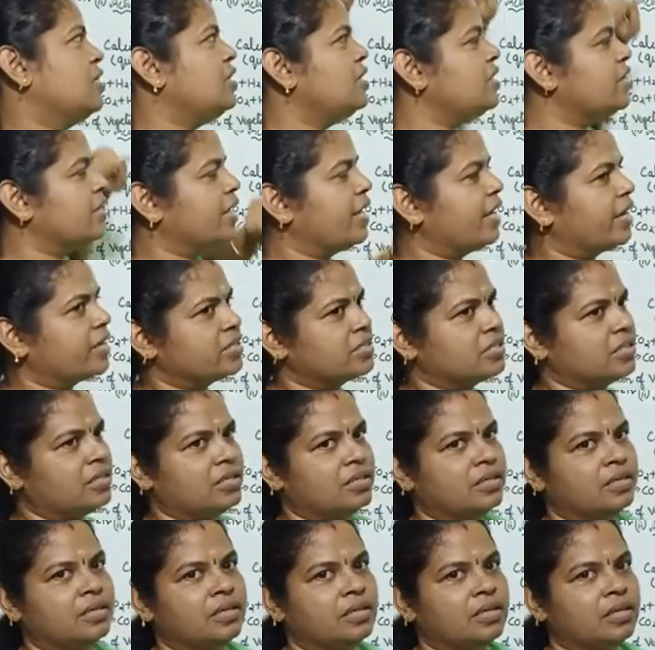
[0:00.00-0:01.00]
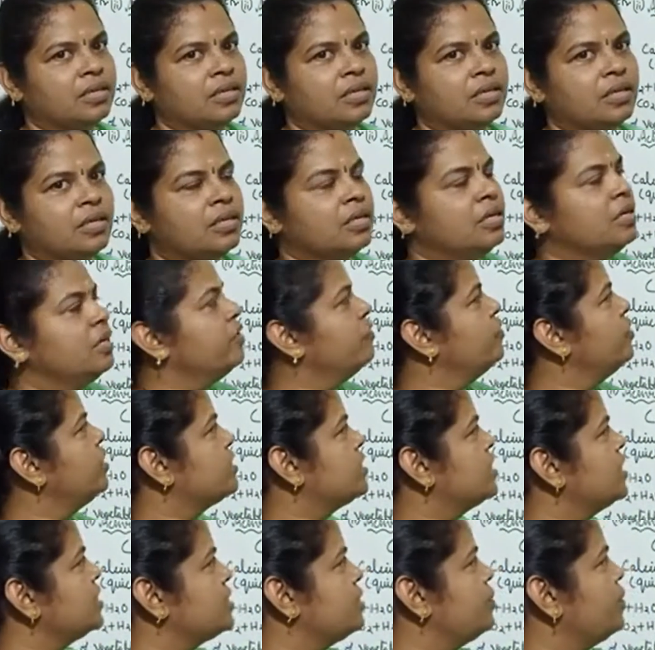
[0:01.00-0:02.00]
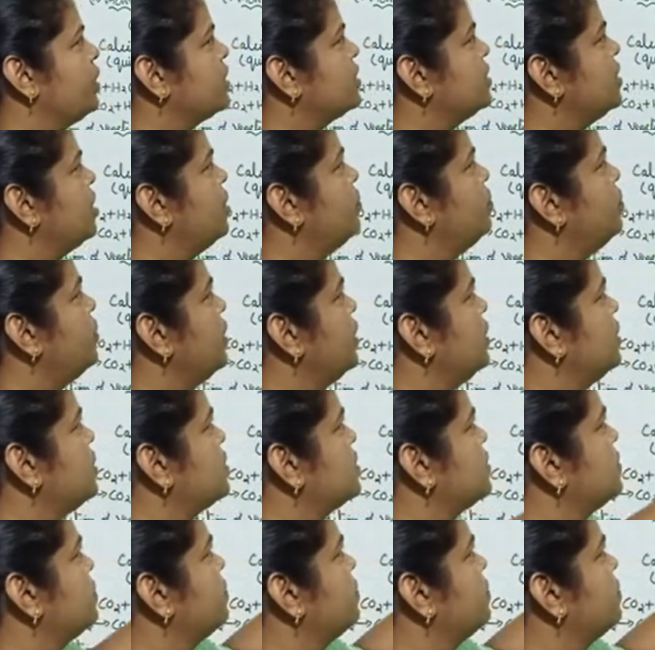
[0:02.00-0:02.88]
reaction. We'll see some examples.